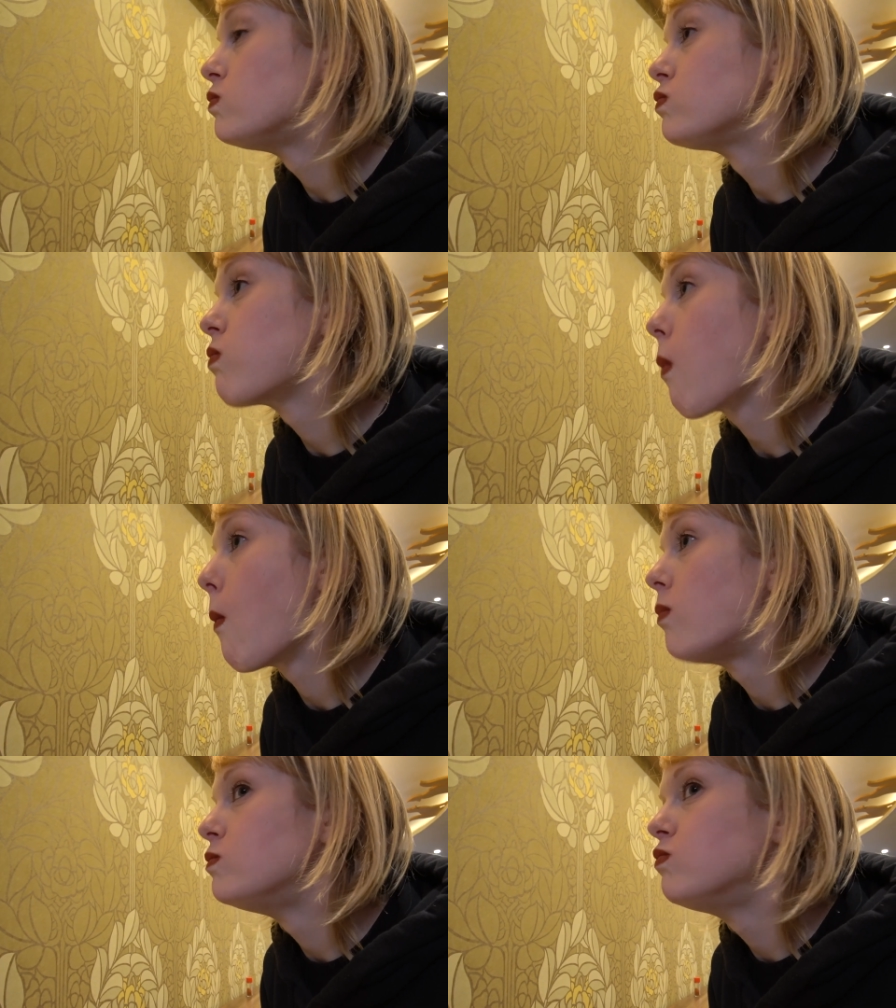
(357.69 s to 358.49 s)

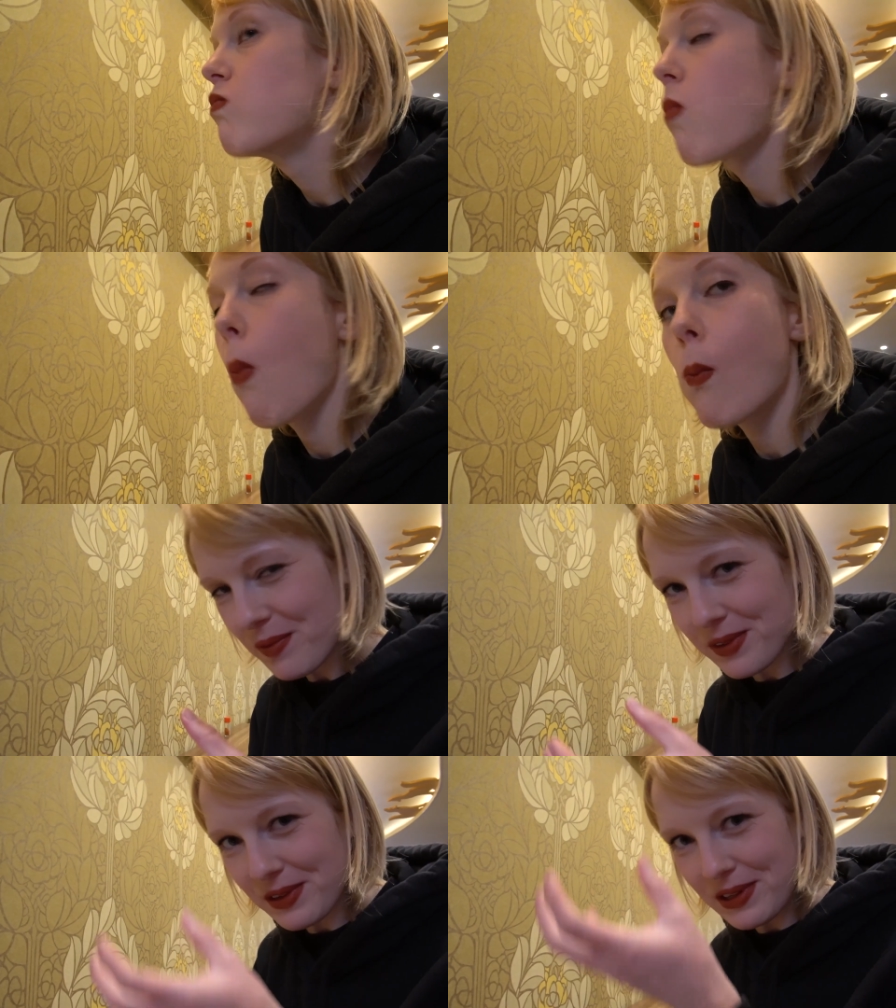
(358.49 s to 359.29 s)

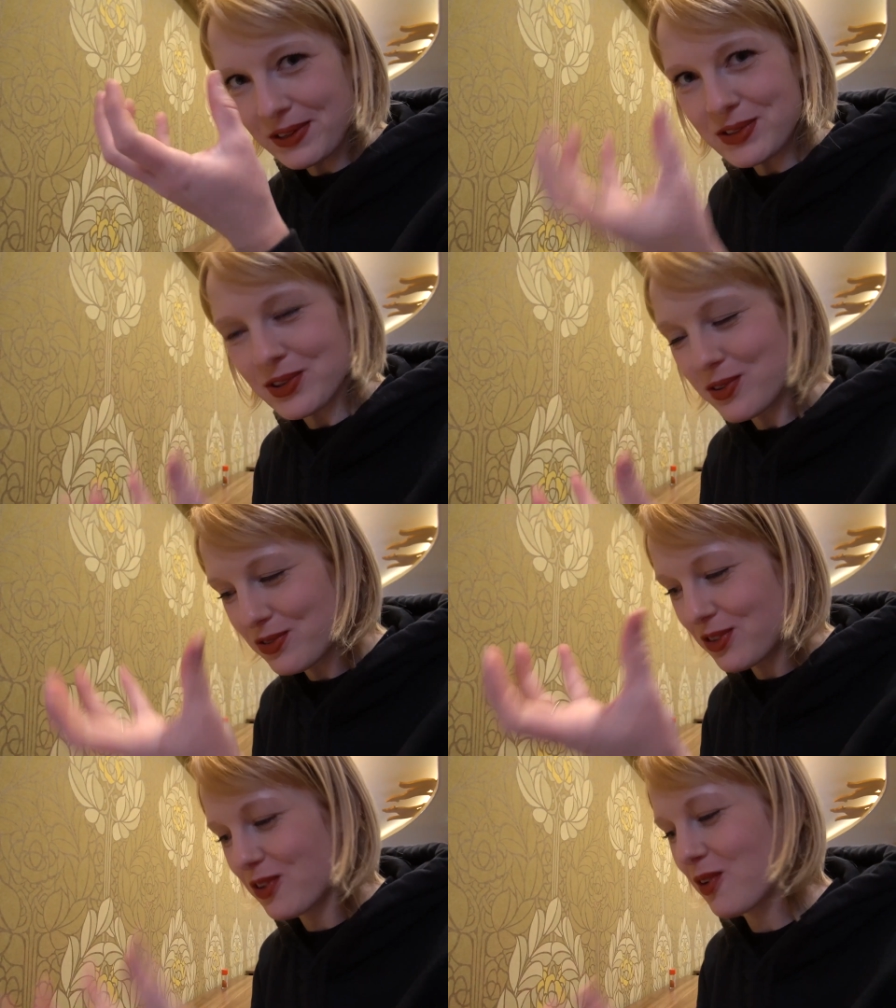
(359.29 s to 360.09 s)
mm. The like
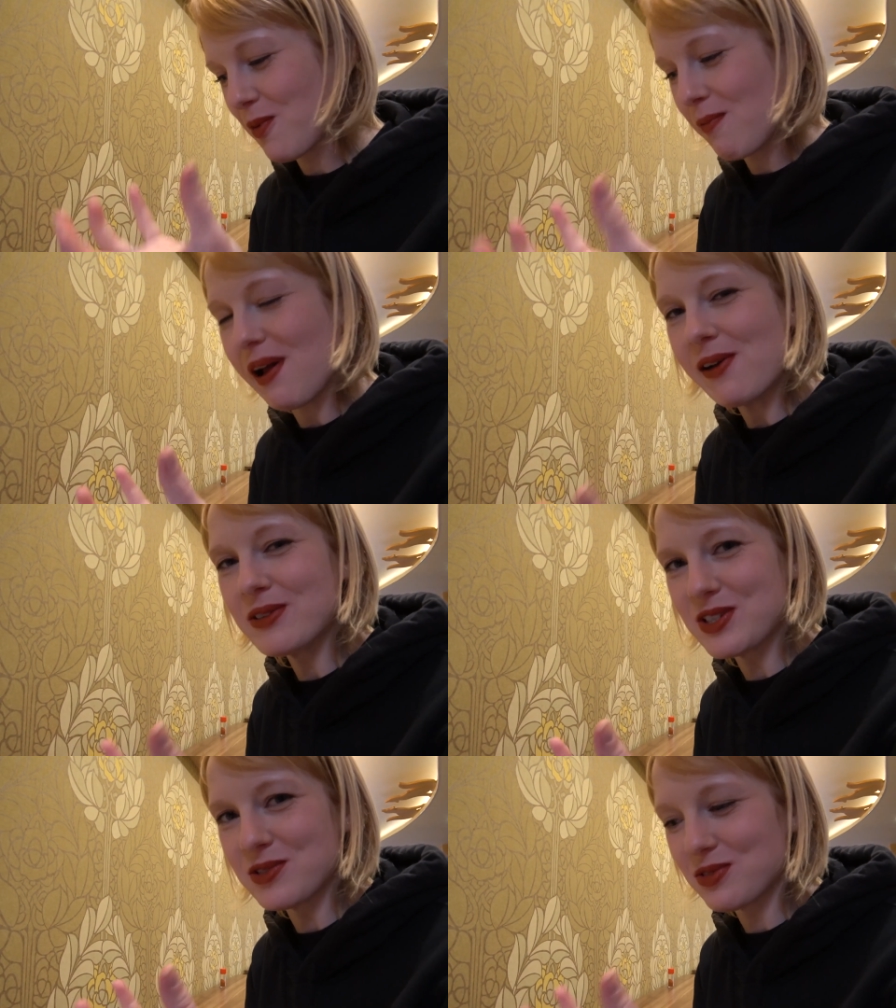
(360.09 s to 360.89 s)
tofu
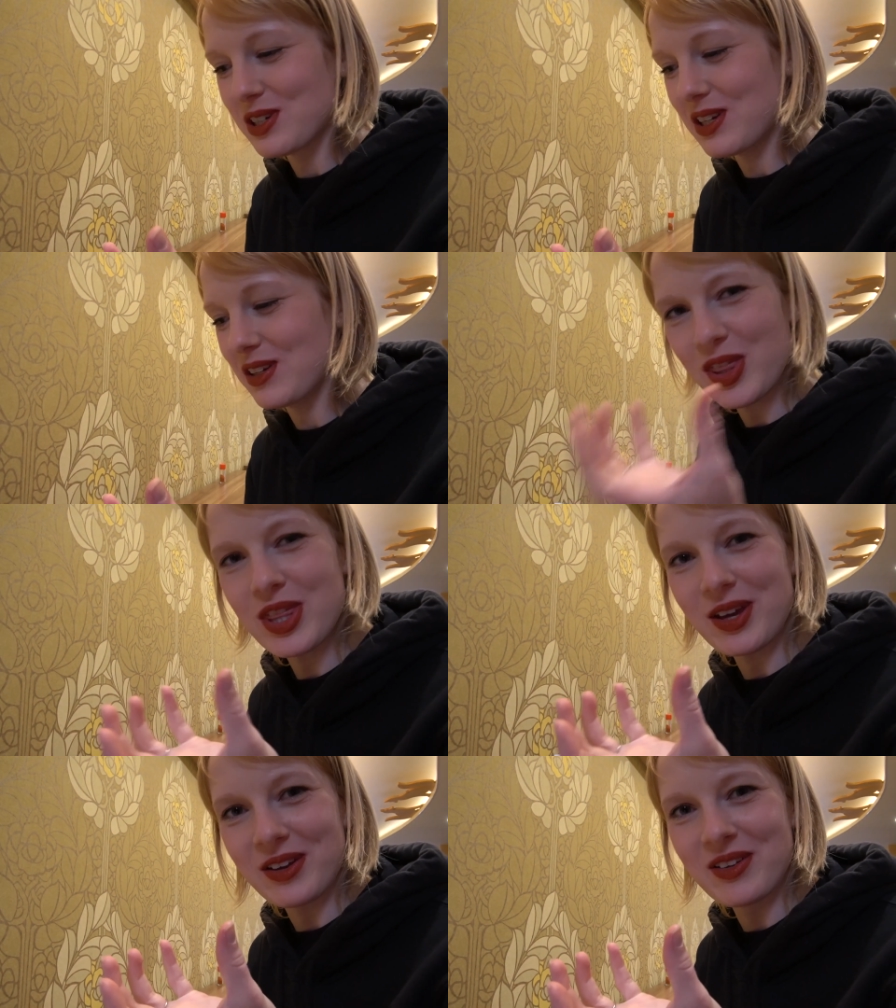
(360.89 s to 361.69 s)
pouch is really
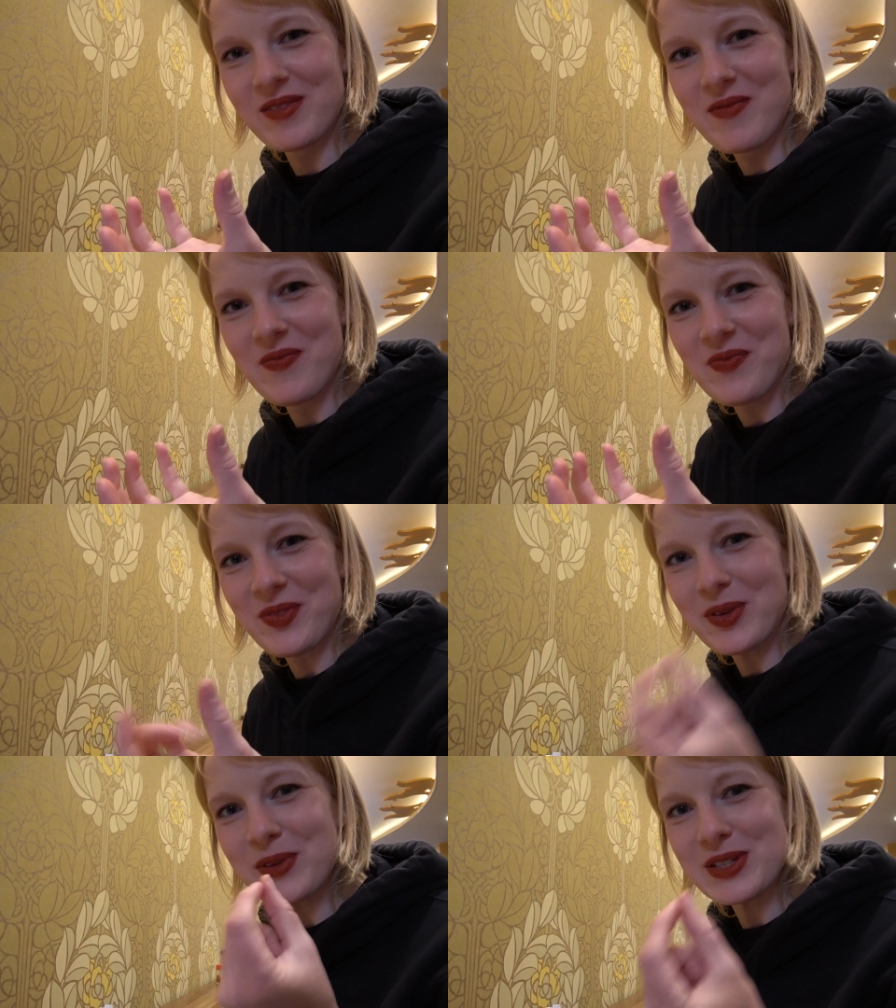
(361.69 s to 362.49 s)
thick
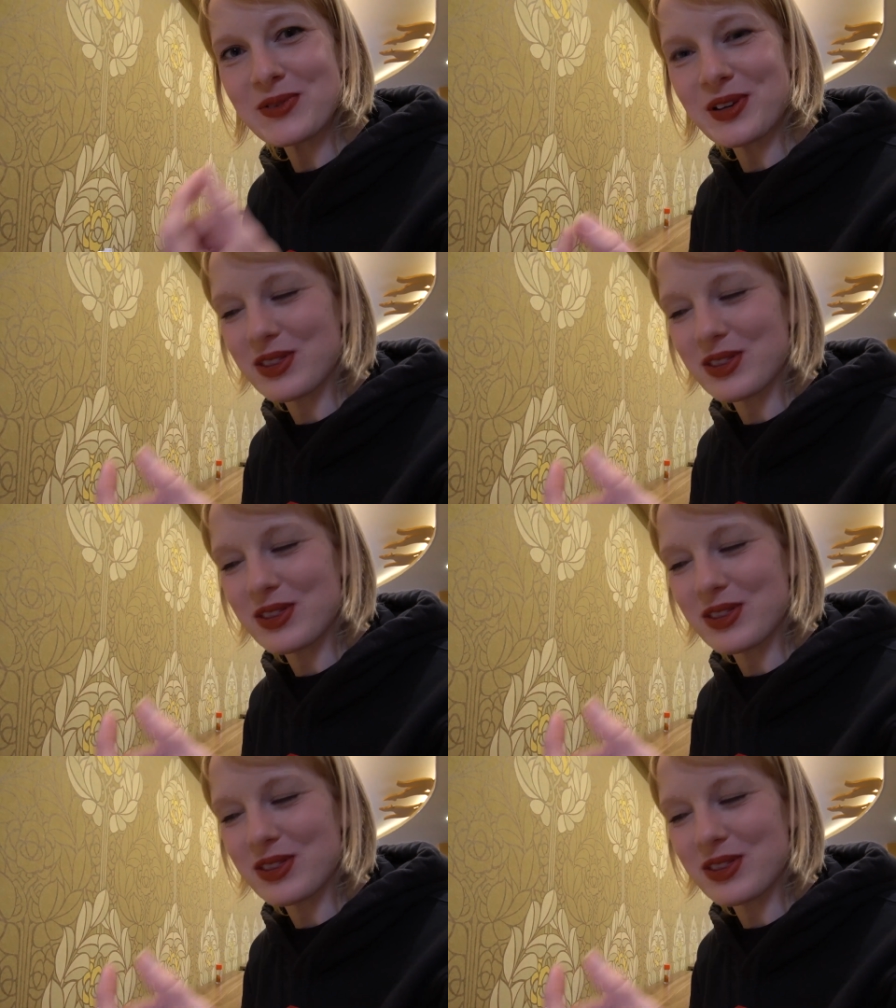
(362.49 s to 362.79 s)
Normally it's quite